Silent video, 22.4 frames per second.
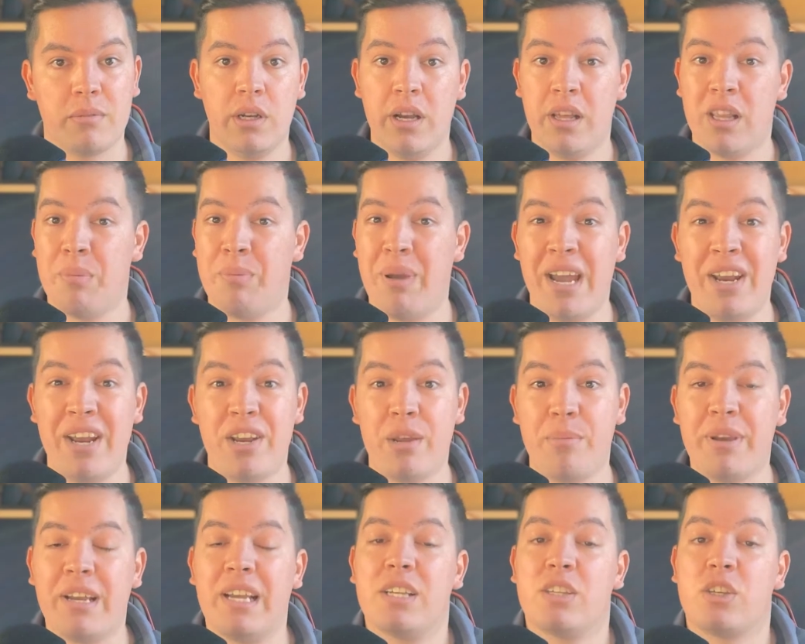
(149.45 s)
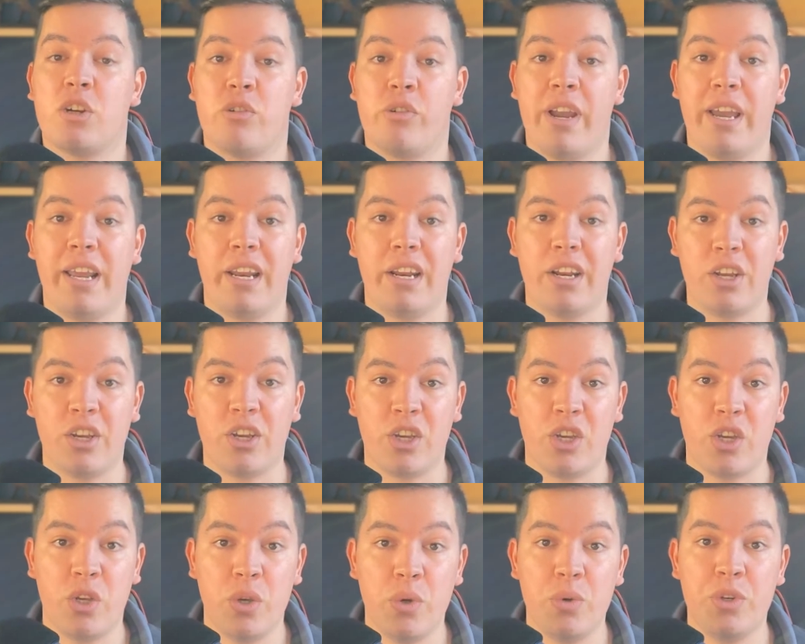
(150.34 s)
The pandemic has created a
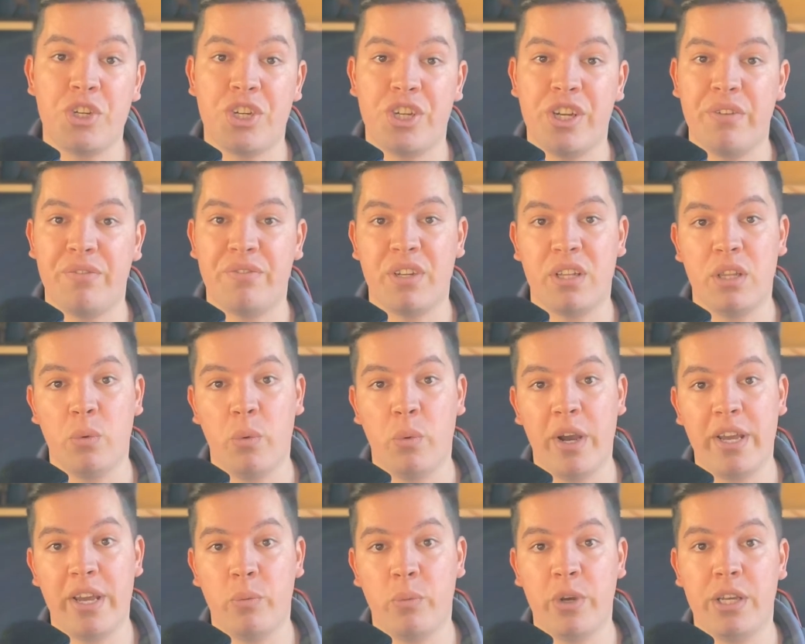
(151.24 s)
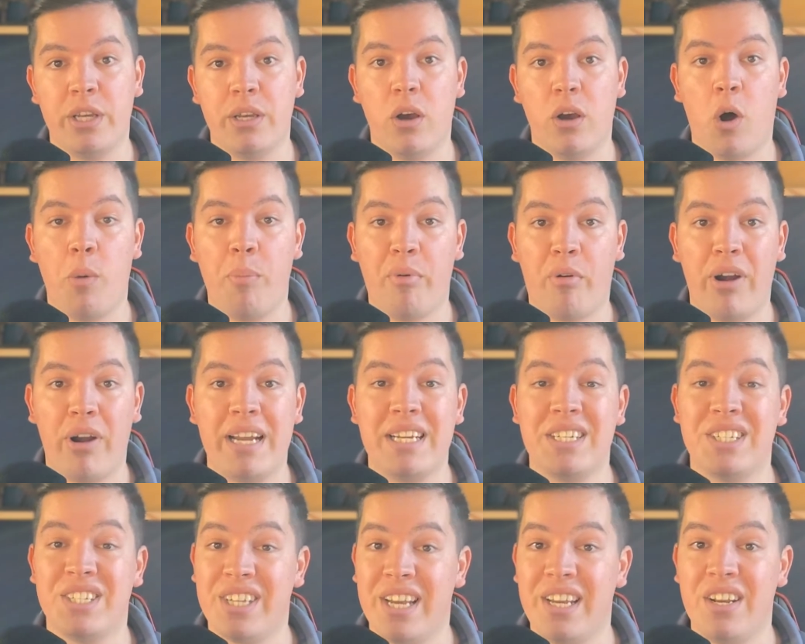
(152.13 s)
huge shift in the way that we operate
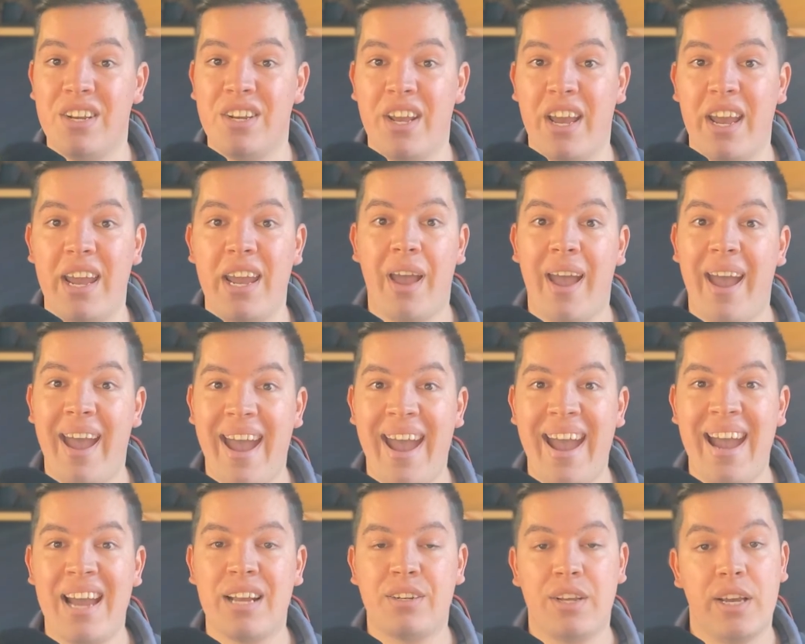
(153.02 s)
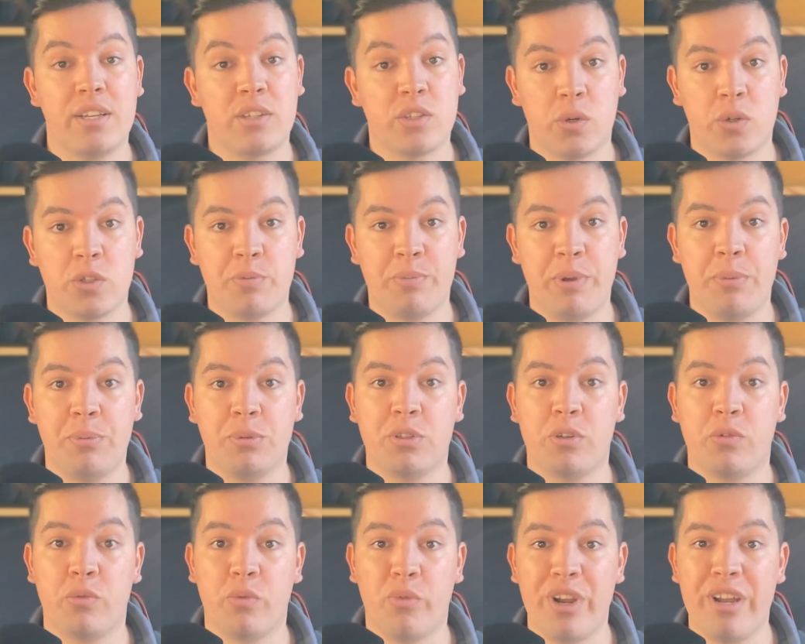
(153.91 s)
day to day and has caused people to
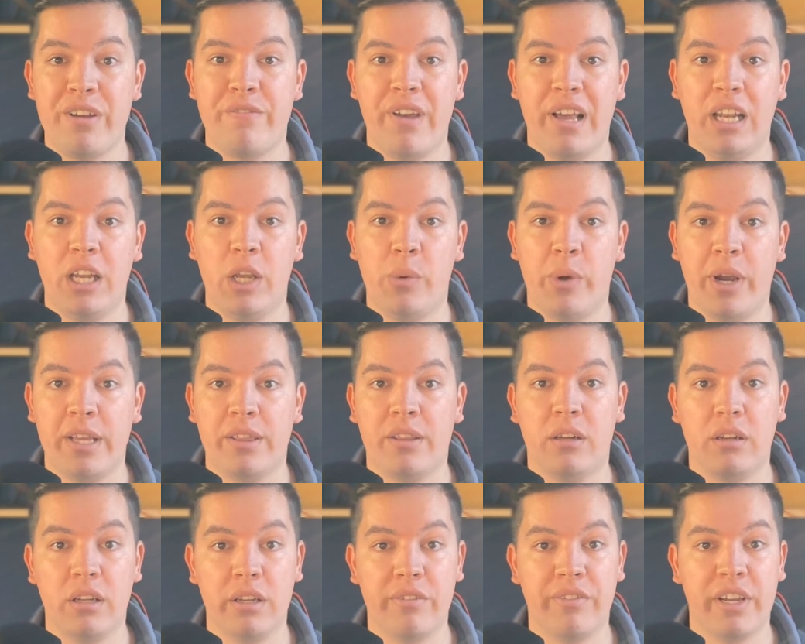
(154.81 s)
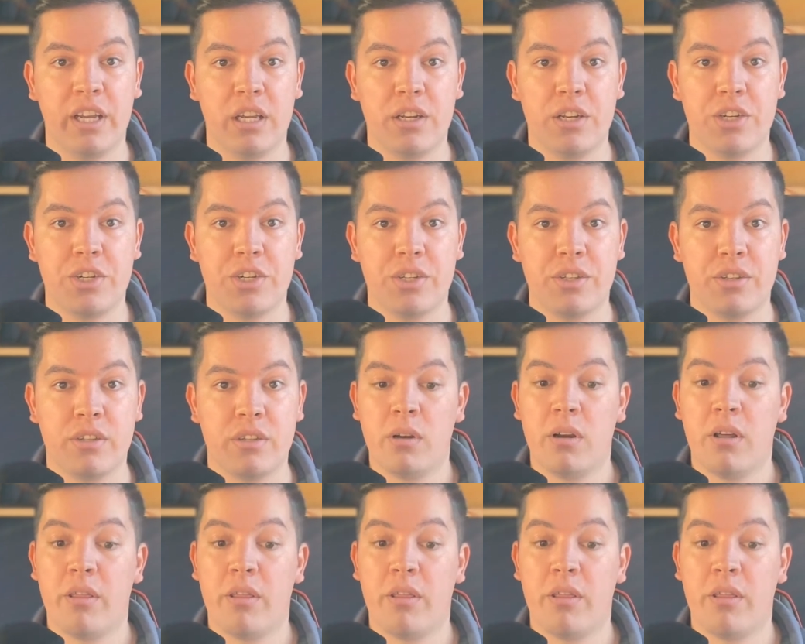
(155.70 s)
reevaluate their living conditions.